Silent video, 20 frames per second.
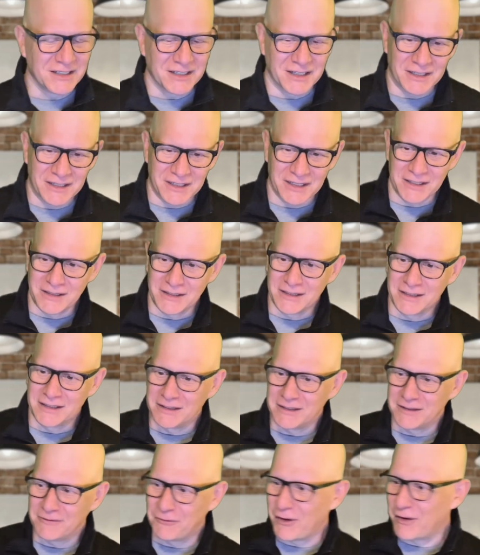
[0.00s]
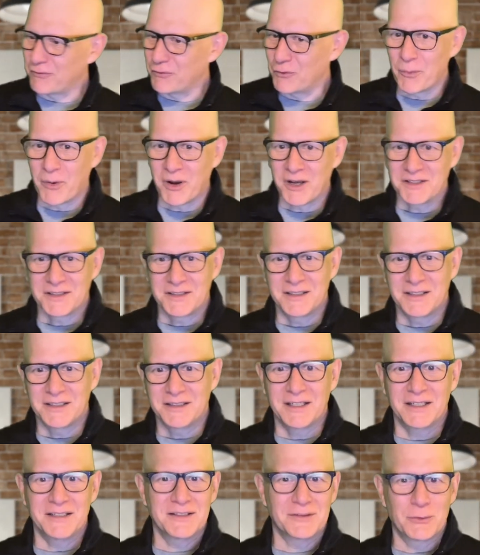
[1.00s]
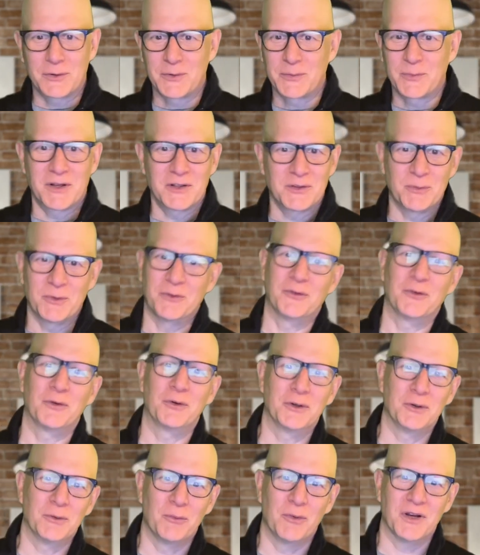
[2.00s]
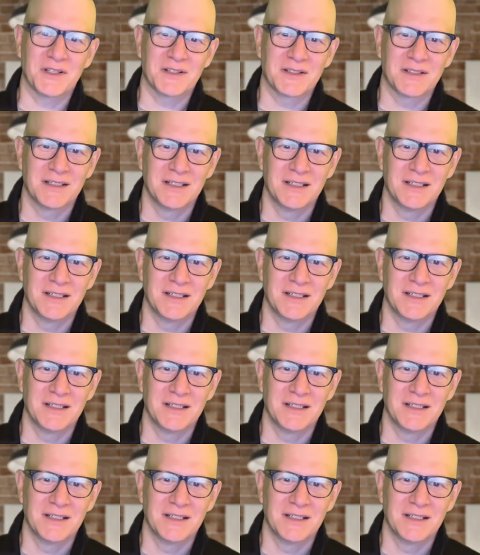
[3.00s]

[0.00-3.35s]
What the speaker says: and if you have your boss in there that's responsible for your AWS